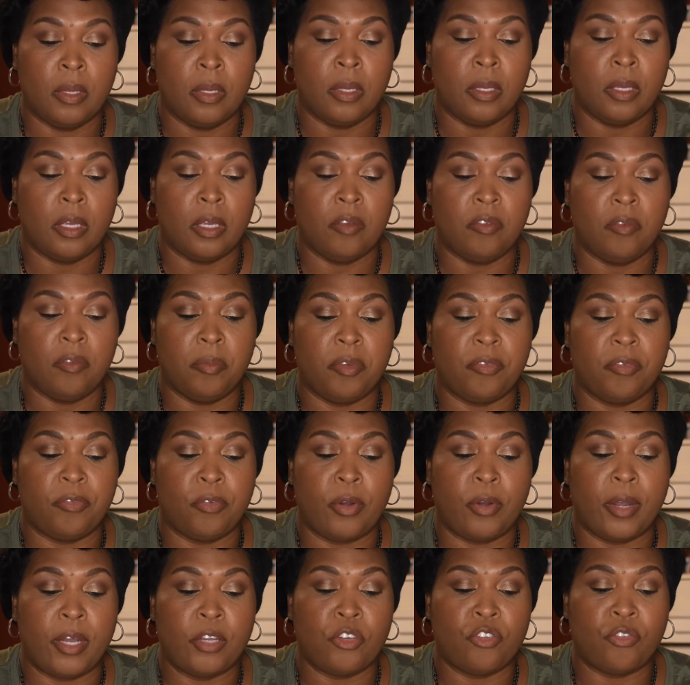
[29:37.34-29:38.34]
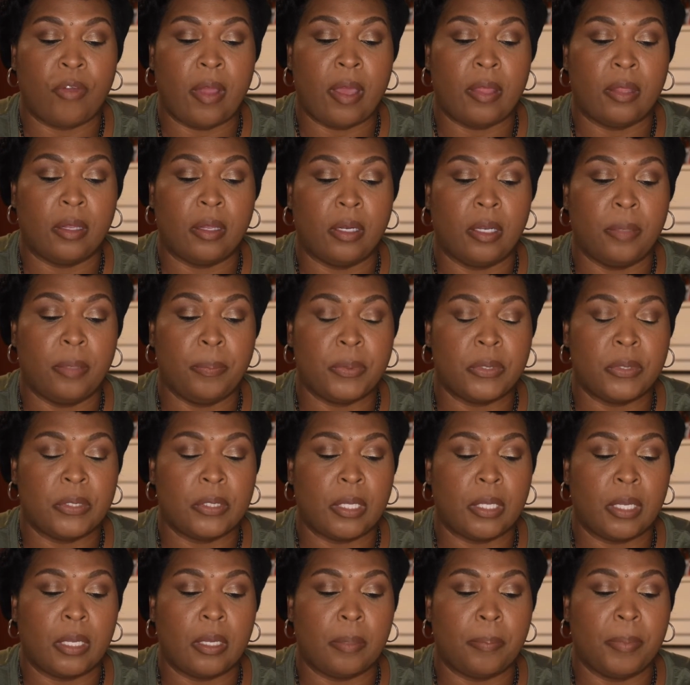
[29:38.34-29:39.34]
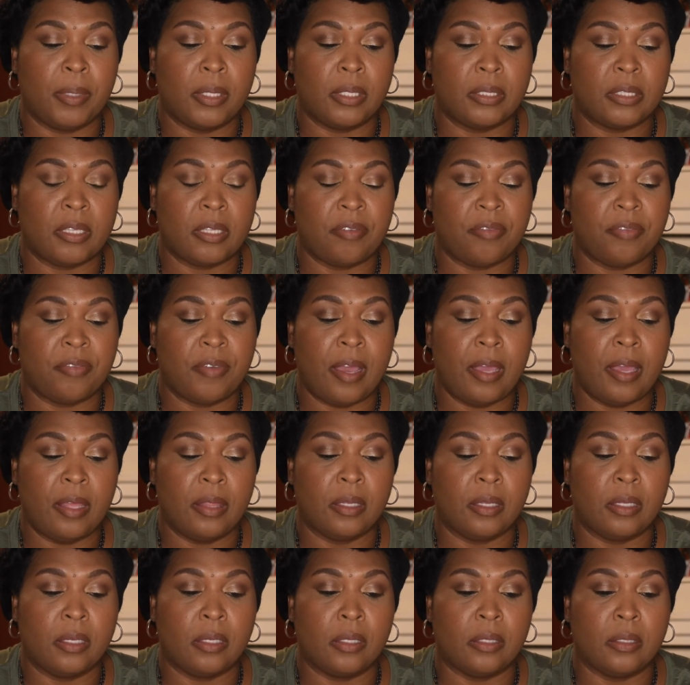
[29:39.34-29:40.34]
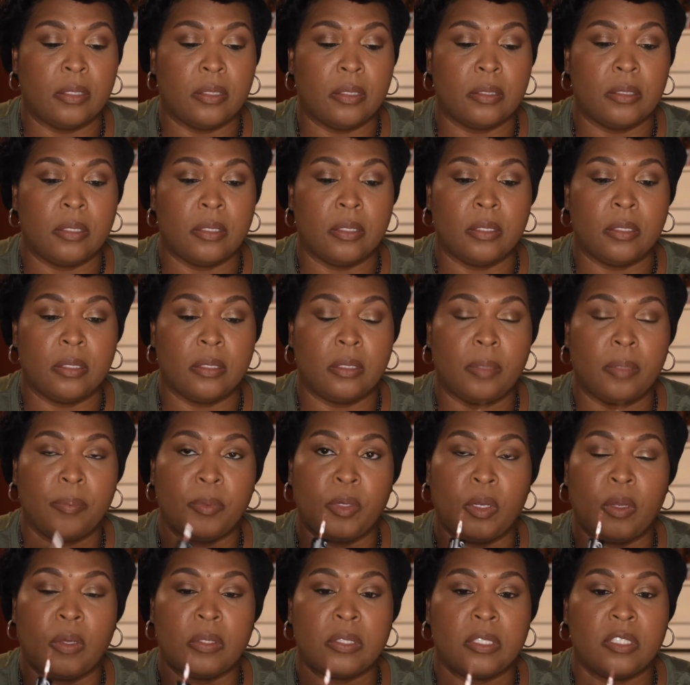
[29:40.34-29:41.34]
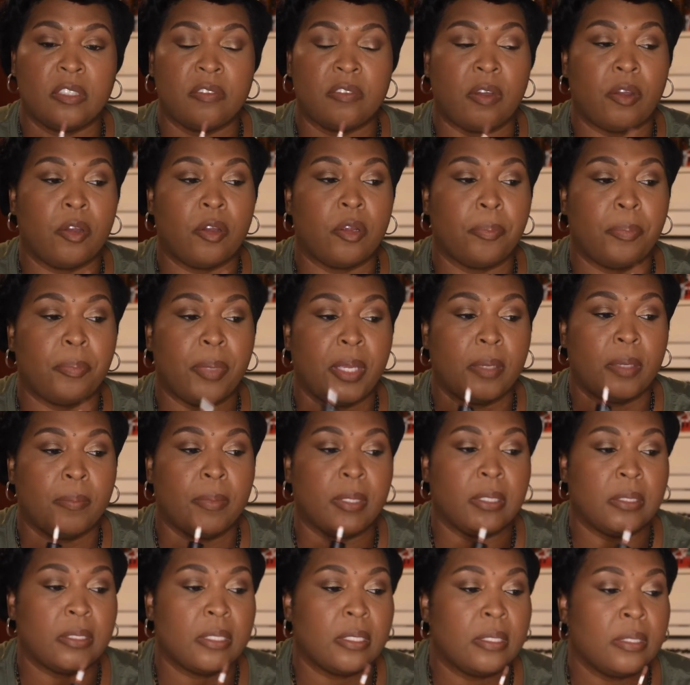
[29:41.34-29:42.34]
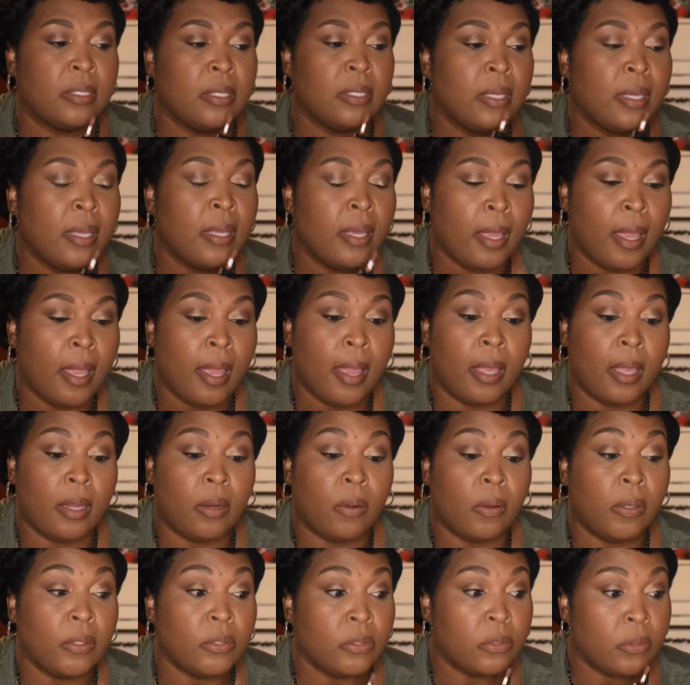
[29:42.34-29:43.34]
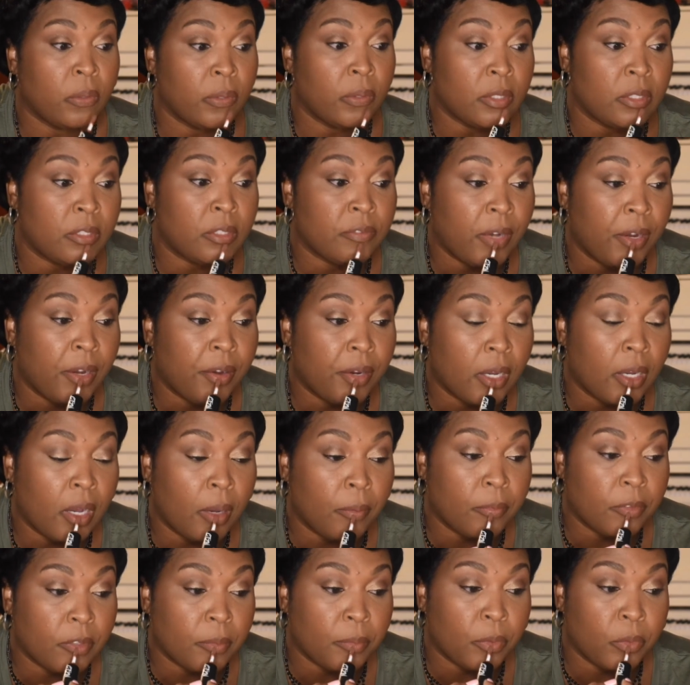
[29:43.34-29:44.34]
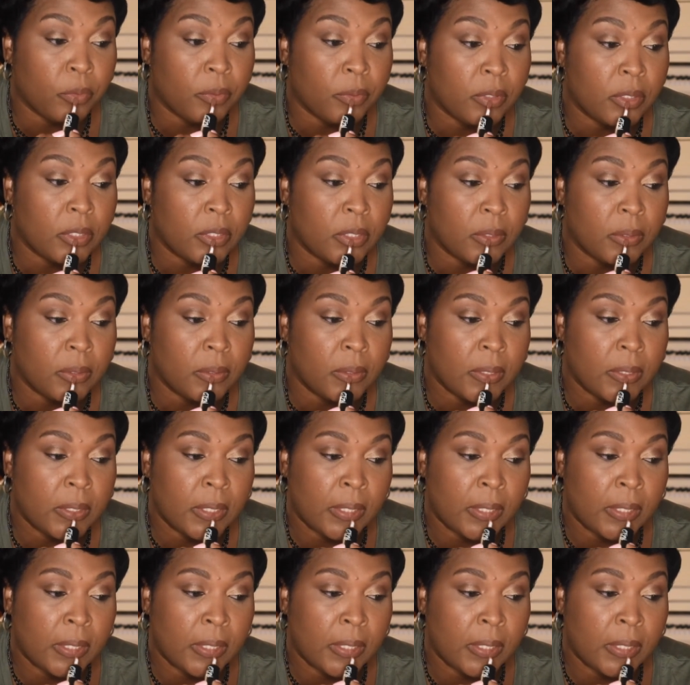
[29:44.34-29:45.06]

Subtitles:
even before I try the lipstick, because I find the lip gloss is very pigmented, and also it's very comfortable too.